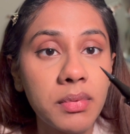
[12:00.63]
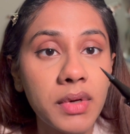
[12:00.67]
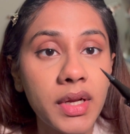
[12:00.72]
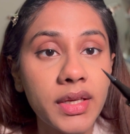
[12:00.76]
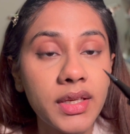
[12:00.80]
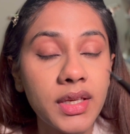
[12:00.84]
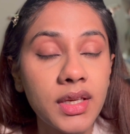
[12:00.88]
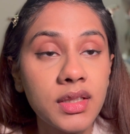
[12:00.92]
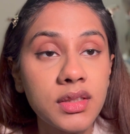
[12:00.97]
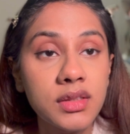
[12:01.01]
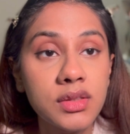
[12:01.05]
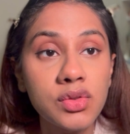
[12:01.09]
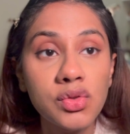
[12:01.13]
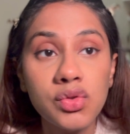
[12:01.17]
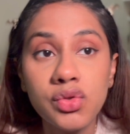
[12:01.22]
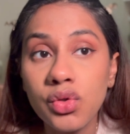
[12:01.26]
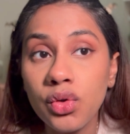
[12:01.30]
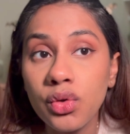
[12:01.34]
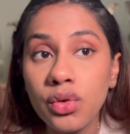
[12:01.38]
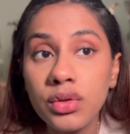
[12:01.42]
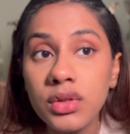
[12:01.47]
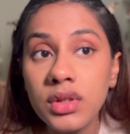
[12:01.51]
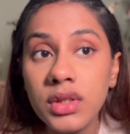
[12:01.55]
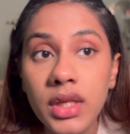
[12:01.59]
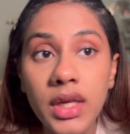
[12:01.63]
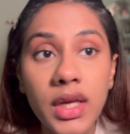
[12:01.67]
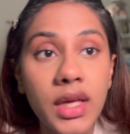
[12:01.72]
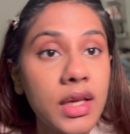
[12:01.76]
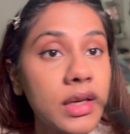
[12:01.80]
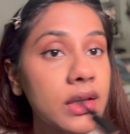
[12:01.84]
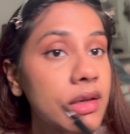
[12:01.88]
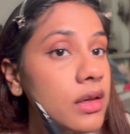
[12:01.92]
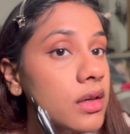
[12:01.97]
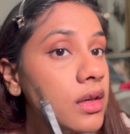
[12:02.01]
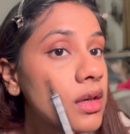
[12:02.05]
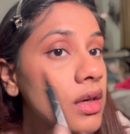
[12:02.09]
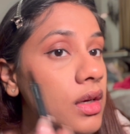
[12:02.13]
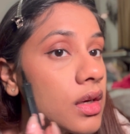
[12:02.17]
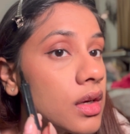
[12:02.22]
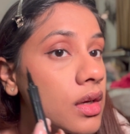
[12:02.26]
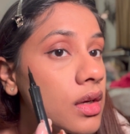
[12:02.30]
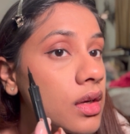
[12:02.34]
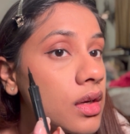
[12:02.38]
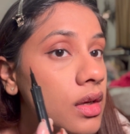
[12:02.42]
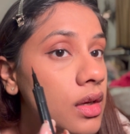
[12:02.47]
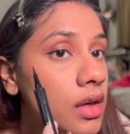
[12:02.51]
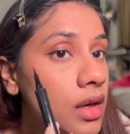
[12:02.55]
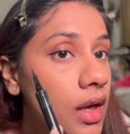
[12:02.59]
Like, it's so thin,
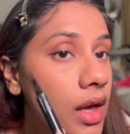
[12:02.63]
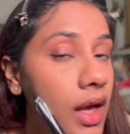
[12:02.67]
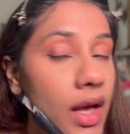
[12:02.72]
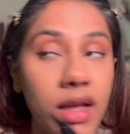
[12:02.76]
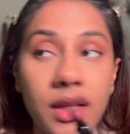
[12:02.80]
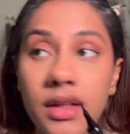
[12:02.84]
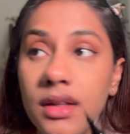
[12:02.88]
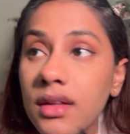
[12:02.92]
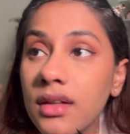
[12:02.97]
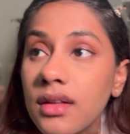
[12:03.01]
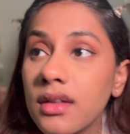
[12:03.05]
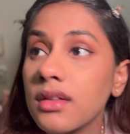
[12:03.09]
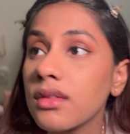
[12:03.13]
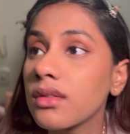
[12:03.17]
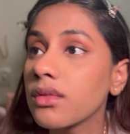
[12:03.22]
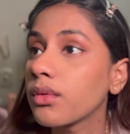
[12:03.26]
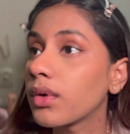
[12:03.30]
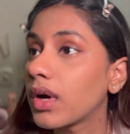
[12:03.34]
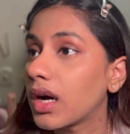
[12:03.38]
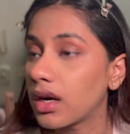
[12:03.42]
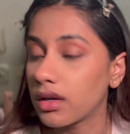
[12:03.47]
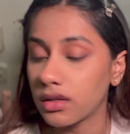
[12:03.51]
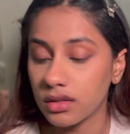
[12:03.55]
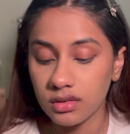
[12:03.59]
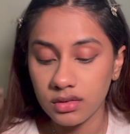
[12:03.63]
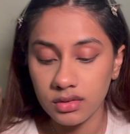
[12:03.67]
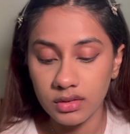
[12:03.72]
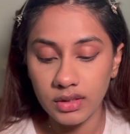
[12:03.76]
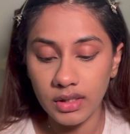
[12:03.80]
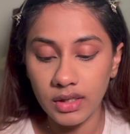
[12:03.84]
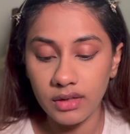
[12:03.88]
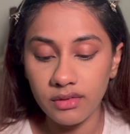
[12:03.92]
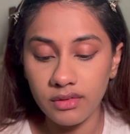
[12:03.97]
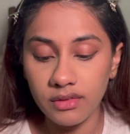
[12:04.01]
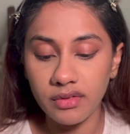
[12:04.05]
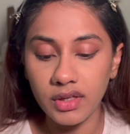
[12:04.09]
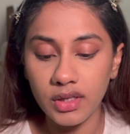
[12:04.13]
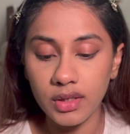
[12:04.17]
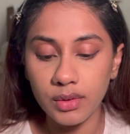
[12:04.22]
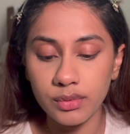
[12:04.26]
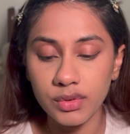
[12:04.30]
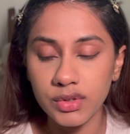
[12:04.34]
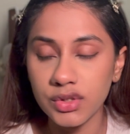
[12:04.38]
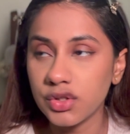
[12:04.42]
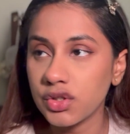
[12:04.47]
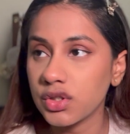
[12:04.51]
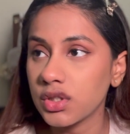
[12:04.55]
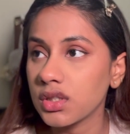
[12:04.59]
and wow, that wing
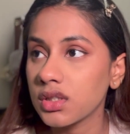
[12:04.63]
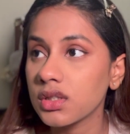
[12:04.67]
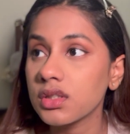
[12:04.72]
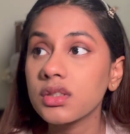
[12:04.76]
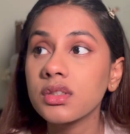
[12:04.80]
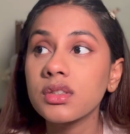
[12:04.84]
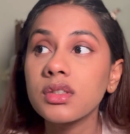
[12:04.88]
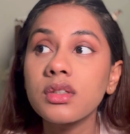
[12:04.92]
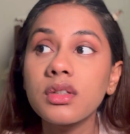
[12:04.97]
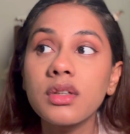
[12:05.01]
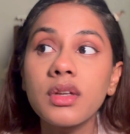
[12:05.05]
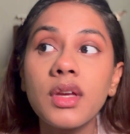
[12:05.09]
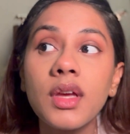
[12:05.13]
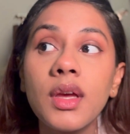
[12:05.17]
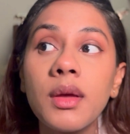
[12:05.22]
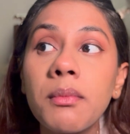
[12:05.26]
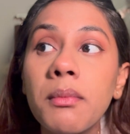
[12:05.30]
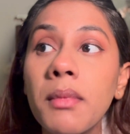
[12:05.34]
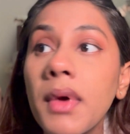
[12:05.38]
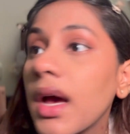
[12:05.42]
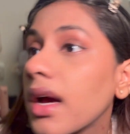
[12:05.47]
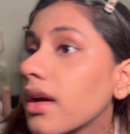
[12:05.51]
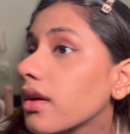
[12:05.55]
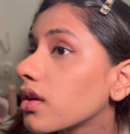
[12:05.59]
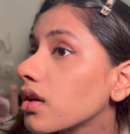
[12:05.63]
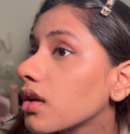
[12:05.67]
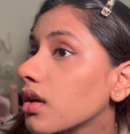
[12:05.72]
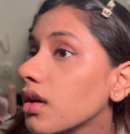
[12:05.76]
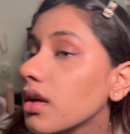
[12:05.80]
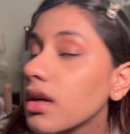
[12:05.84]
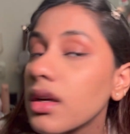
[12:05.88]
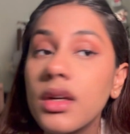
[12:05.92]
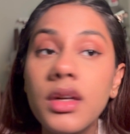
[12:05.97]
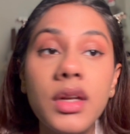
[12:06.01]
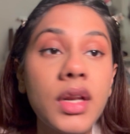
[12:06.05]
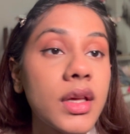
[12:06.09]
was just immaculate.